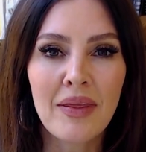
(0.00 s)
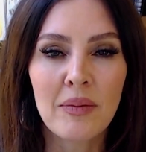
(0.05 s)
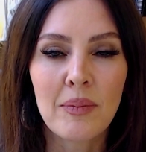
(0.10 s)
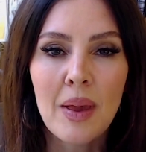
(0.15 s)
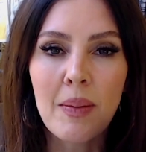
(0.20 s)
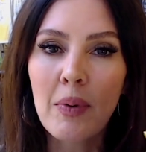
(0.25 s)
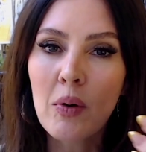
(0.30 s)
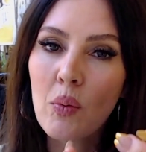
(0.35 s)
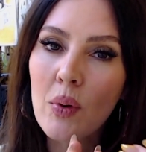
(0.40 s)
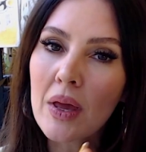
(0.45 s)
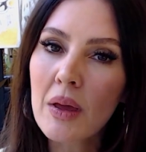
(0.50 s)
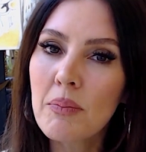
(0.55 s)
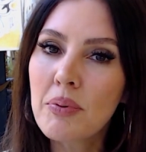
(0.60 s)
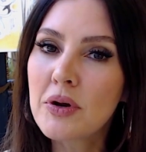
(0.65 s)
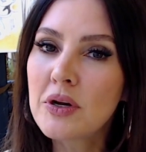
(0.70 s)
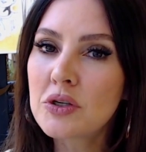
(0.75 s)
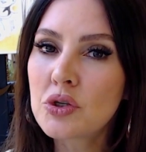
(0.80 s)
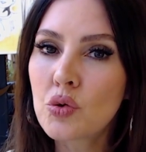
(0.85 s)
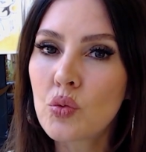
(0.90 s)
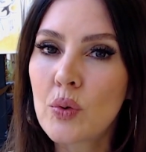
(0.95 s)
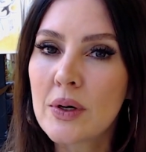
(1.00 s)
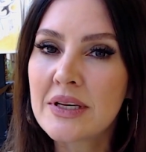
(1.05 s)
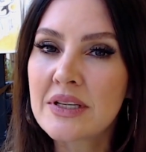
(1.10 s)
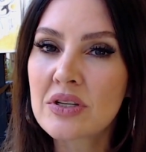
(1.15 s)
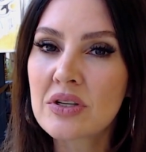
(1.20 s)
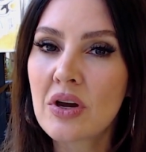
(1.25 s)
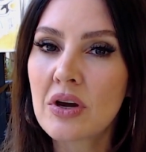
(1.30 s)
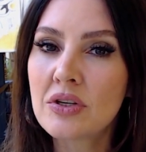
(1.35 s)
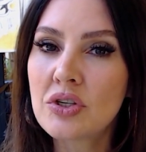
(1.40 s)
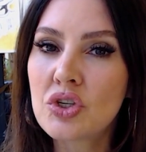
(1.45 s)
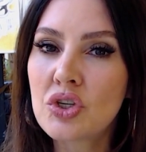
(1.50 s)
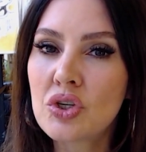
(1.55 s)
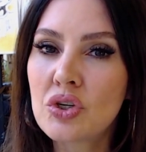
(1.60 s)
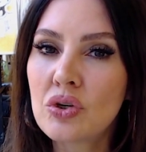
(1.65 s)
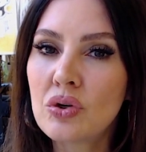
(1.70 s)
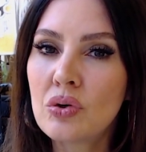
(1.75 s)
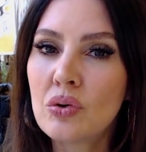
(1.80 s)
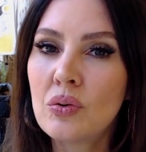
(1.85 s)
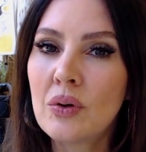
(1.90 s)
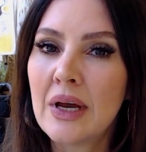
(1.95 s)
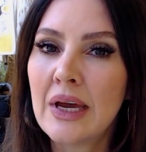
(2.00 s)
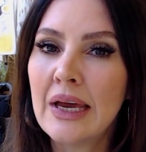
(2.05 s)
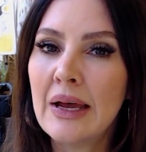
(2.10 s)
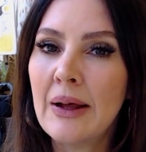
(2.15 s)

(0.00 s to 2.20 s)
that maybe we can put a twist on too?